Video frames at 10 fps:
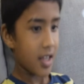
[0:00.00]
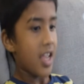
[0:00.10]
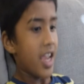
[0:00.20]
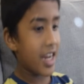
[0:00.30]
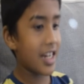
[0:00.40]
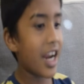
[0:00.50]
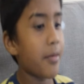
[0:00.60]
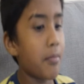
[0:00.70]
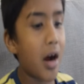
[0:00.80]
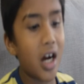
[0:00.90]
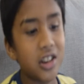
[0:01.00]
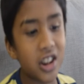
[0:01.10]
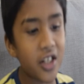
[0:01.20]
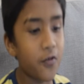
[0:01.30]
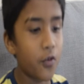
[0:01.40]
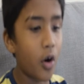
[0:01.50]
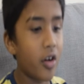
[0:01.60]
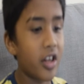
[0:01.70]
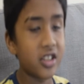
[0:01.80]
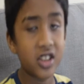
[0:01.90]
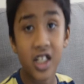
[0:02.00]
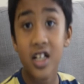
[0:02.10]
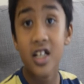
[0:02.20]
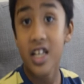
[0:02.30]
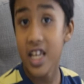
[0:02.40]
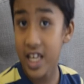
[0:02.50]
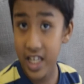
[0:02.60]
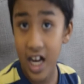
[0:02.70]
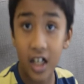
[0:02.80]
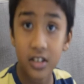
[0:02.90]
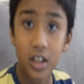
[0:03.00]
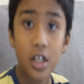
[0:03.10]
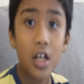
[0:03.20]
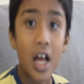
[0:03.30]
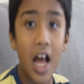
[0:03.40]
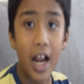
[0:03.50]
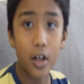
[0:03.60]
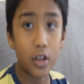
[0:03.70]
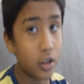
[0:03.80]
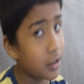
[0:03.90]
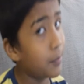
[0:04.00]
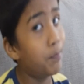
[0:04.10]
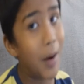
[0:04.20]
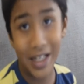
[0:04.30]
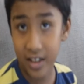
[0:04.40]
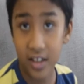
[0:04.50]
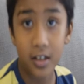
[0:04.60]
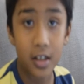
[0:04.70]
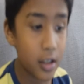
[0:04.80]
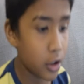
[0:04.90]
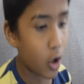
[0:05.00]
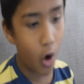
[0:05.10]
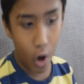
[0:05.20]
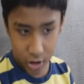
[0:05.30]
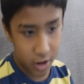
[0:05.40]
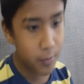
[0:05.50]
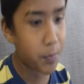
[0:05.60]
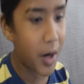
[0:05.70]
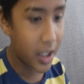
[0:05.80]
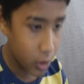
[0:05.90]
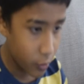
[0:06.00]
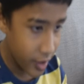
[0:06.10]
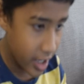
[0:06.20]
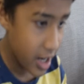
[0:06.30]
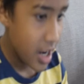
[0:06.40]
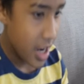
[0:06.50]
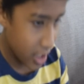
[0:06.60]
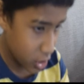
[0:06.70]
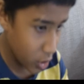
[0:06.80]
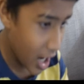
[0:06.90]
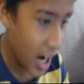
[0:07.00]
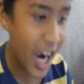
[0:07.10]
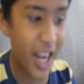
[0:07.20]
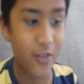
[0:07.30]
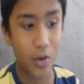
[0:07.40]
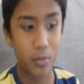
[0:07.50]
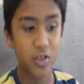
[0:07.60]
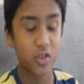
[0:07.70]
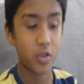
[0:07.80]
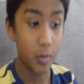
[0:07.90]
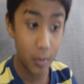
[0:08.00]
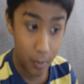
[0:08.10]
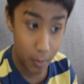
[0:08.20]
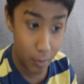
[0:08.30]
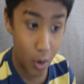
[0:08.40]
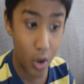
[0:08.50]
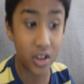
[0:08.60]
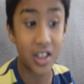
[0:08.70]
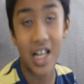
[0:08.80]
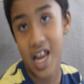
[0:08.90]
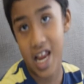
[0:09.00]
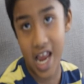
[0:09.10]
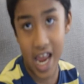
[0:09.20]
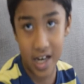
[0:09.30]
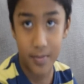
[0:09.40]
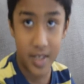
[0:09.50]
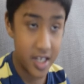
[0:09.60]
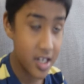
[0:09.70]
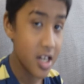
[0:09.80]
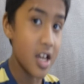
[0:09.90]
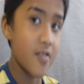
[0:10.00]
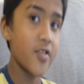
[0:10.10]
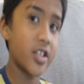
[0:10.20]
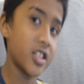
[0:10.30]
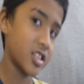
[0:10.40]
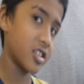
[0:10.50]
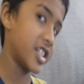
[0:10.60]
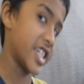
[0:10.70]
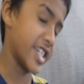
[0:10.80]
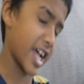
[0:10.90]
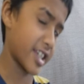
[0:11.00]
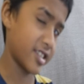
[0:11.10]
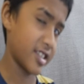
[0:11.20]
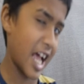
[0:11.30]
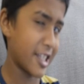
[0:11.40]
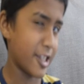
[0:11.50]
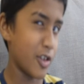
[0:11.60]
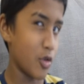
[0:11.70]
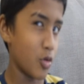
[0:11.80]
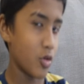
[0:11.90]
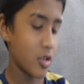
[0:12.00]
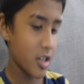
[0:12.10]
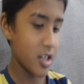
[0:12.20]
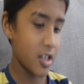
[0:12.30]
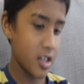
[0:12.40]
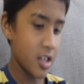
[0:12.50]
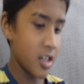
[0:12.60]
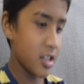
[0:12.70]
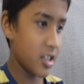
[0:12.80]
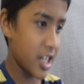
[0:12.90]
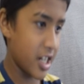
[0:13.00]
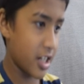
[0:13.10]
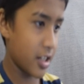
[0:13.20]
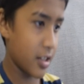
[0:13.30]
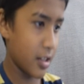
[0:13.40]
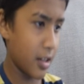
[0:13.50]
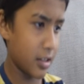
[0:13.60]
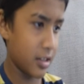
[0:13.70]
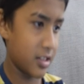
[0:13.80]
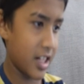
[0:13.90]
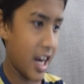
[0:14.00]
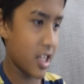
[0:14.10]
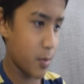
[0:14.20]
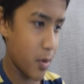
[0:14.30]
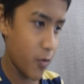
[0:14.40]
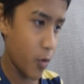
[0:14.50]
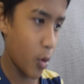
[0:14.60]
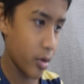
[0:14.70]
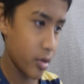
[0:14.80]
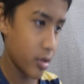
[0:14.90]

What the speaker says: It's like marshy forested areas, and the awesome part of it is to hide from its mortal enemy, which is the T-Rex, as you know, seen in the slides before.